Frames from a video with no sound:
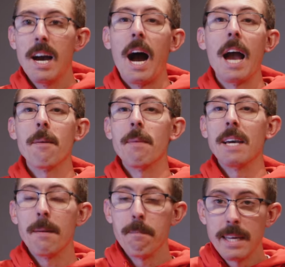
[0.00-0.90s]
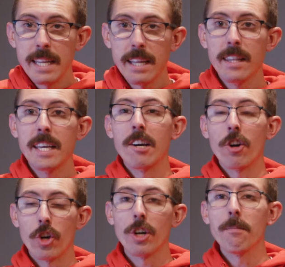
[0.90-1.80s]
I am immediately
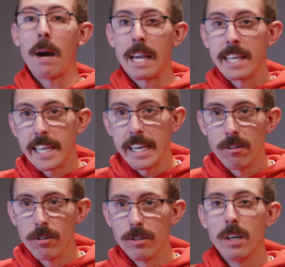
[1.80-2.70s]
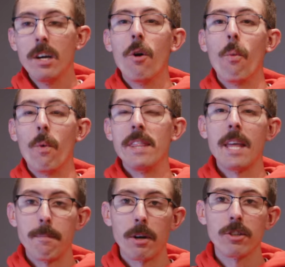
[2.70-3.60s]
earn my yield when
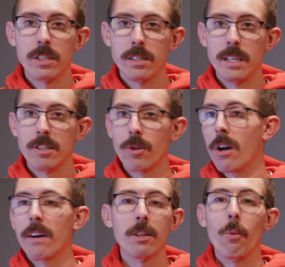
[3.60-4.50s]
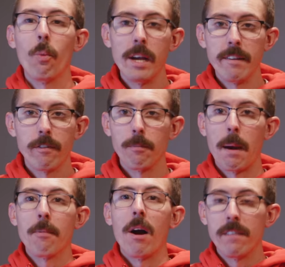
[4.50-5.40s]
they purchase it. So I don't have to wait for my
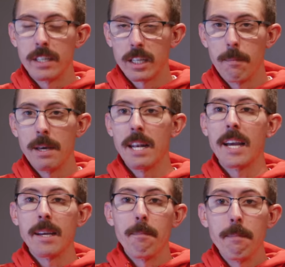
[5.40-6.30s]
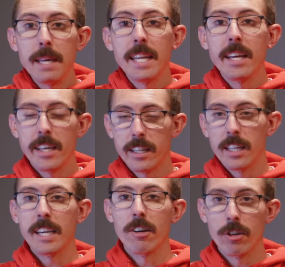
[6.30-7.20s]
profit to come in. I
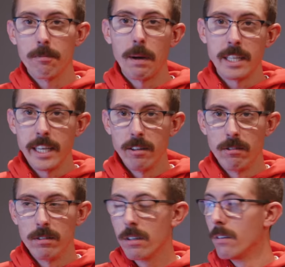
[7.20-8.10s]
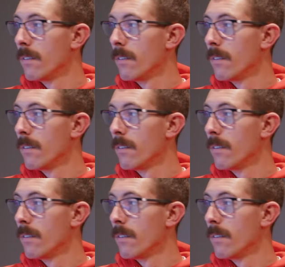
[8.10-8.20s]
immediately earn my yield.